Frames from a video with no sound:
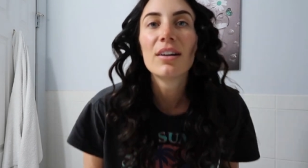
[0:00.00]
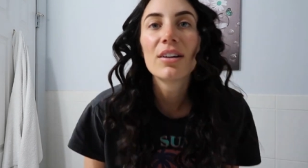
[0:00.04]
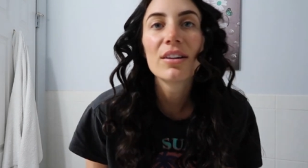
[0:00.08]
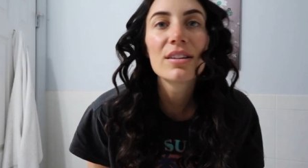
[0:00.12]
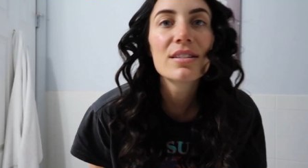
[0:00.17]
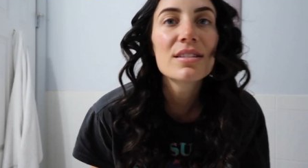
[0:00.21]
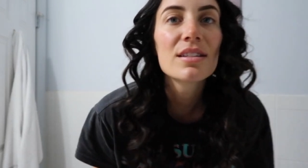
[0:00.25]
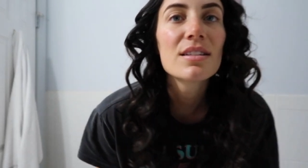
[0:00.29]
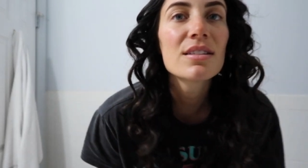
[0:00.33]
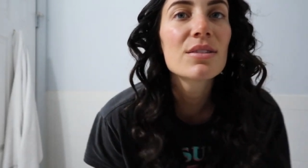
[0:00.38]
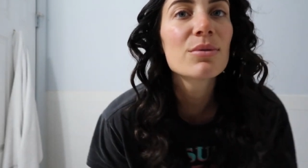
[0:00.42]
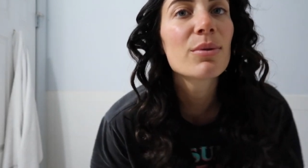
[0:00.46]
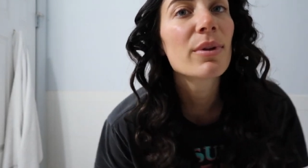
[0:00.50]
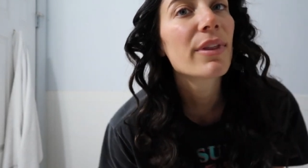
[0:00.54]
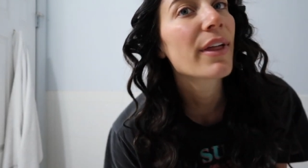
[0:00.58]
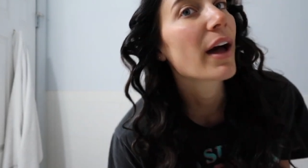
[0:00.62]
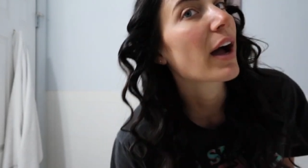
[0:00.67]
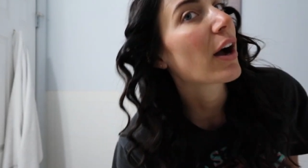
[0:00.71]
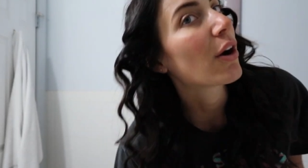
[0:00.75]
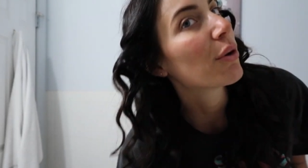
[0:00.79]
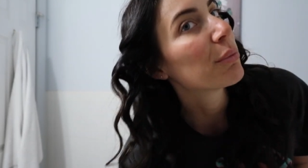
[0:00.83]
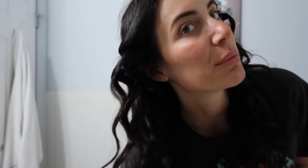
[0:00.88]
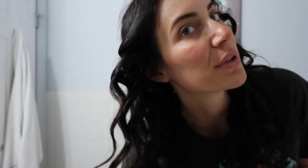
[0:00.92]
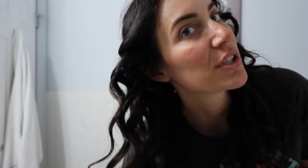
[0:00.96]
this is
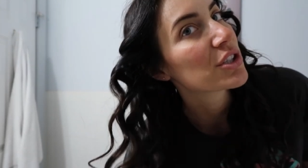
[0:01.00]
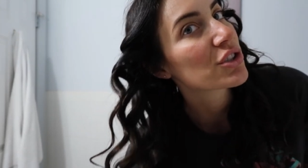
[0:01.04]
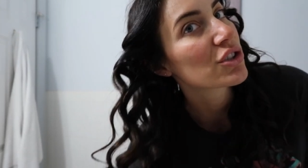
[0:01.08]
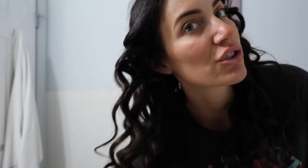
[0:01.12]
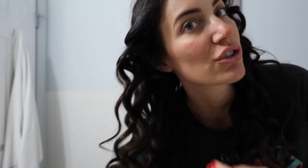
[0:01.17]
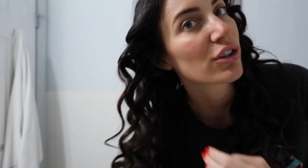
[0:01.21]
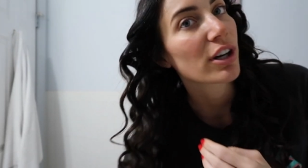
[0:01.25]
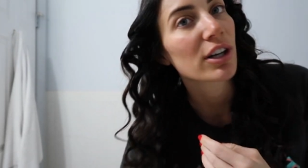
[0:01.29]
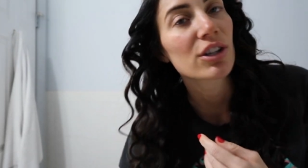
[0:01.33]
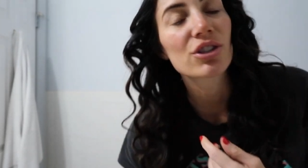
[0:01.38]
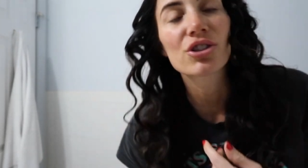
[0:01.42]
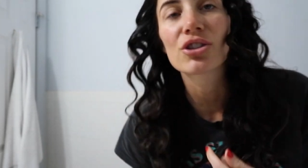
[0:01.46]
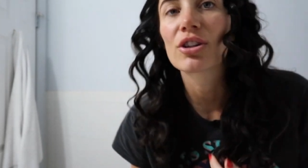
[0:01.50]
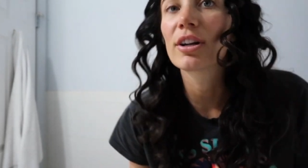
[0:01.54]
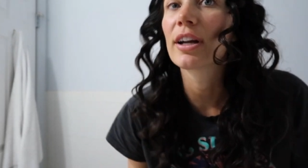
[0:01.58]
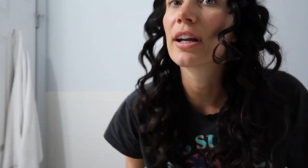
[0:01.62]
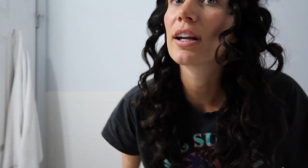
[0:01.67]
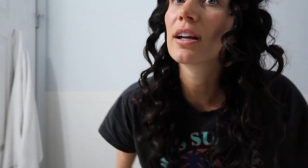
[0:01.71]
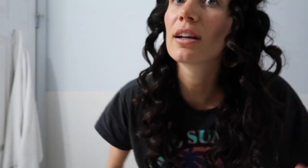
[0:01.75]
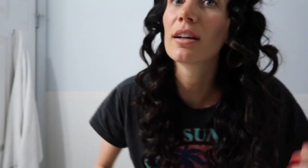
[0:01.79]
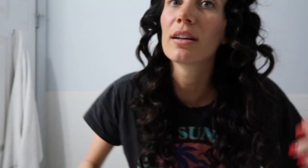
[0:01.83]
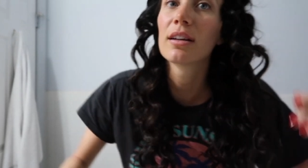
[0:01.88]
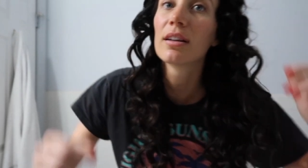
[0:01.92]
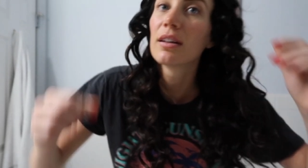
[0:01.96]
without me
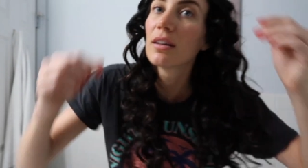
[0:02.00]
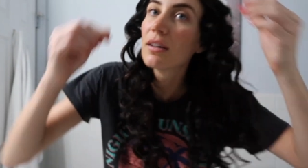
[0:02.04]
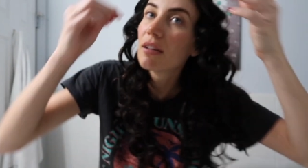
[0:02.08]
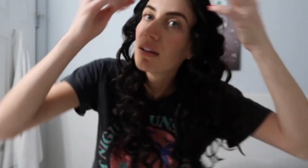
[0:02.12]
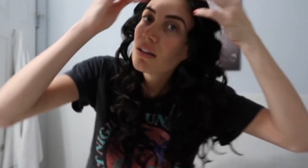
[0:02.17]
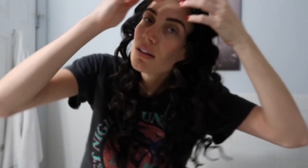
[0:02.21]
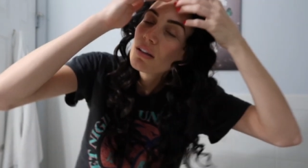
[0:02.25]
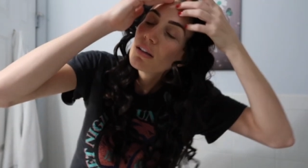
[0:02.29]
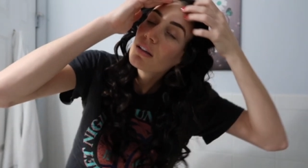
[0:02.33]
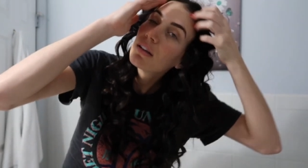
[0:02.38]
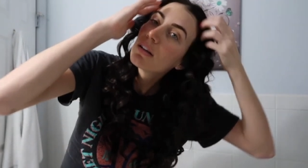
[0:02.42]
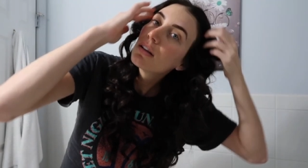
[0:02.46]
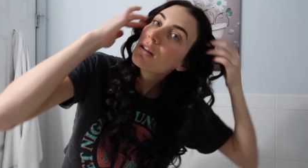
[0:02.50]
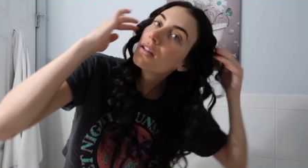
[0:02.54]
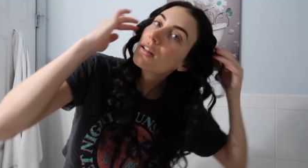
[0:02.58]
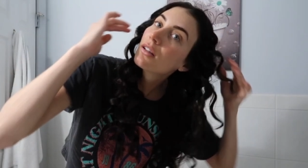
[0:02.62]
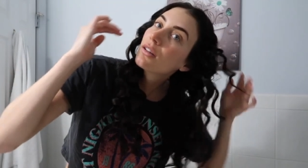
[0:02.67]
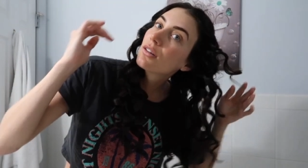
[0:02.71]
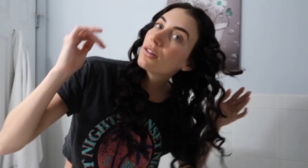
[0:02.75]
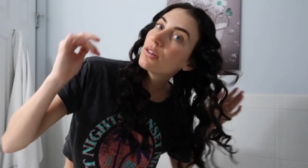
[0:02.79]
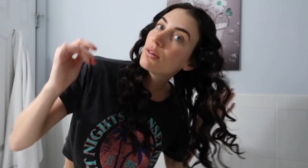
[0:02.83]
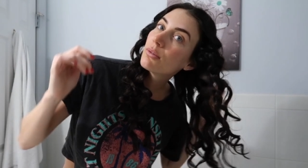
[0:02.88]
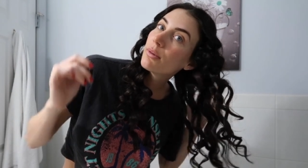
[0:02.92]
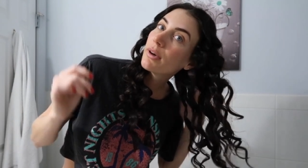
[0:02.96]
structuring
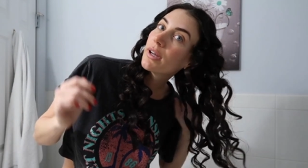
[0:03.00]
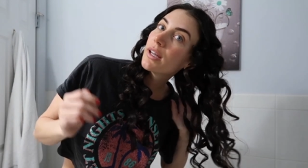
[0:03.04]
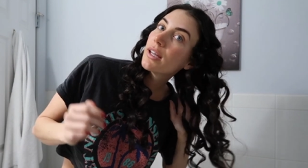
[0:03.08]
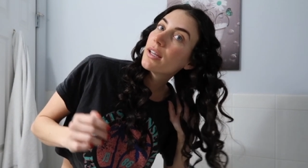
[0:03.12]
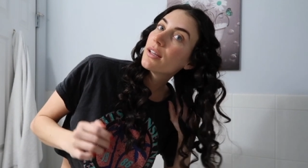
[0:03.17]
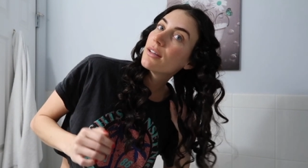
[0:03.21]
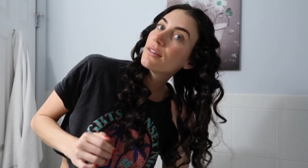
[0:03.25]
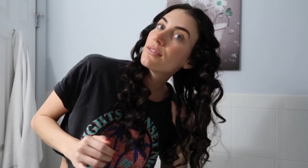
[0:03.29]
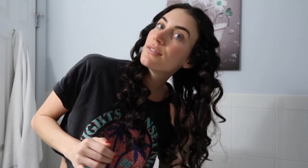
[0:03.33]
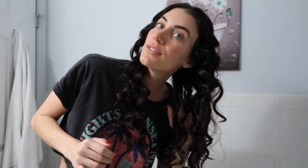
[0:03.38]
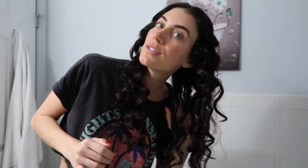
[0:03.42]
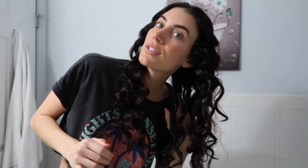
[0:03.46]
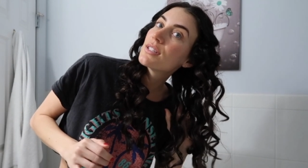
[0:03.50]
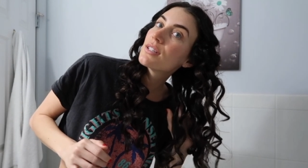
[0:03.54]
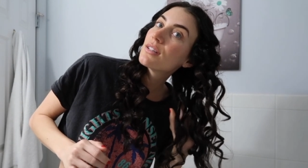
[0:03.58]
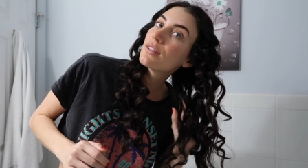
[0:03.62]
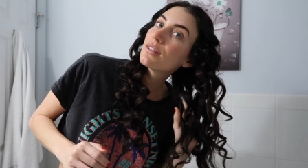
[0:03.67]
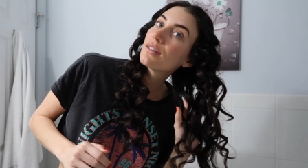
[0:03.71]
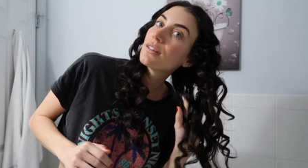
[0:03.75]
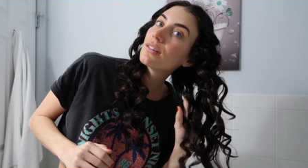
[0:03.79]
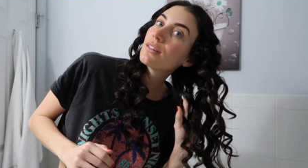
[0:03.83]
the waves.